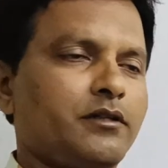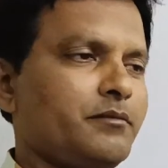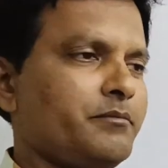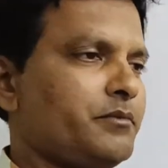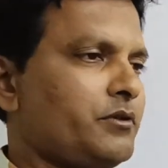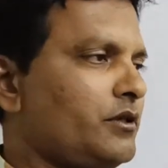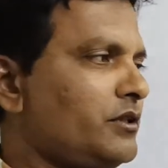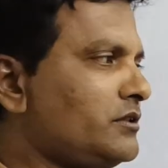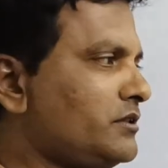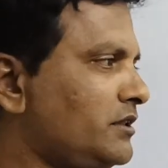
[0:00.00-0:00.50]

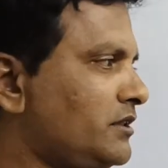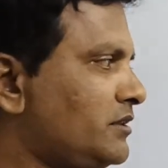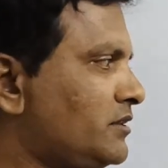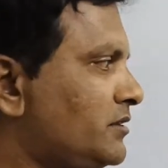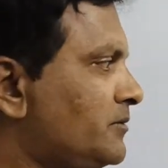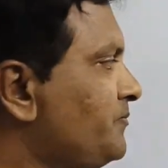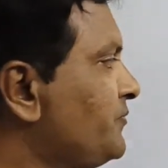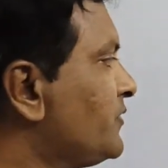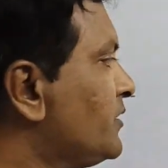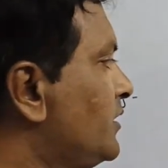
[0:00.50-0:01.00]
process.
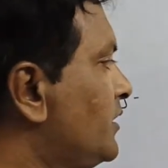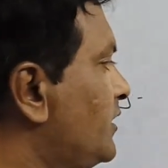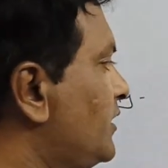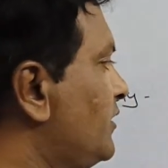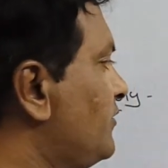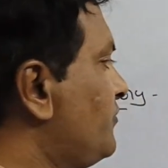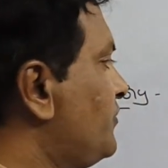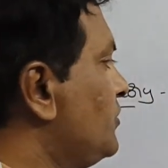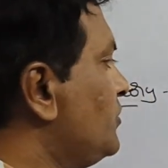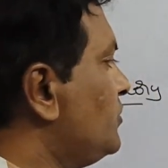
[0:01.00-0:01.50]

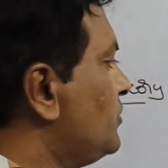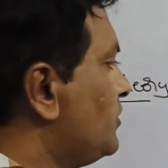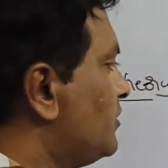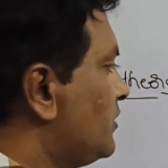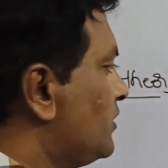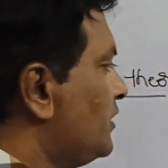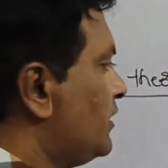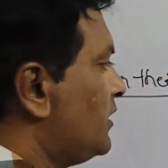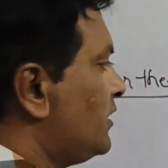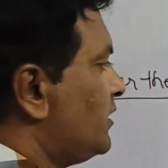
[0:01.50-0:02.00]
If
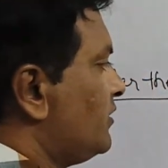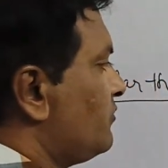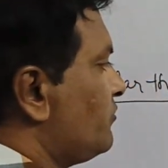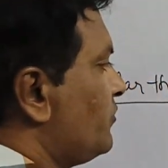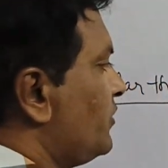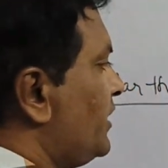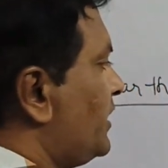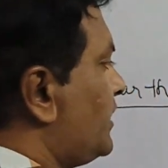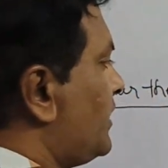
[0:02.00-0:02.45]
we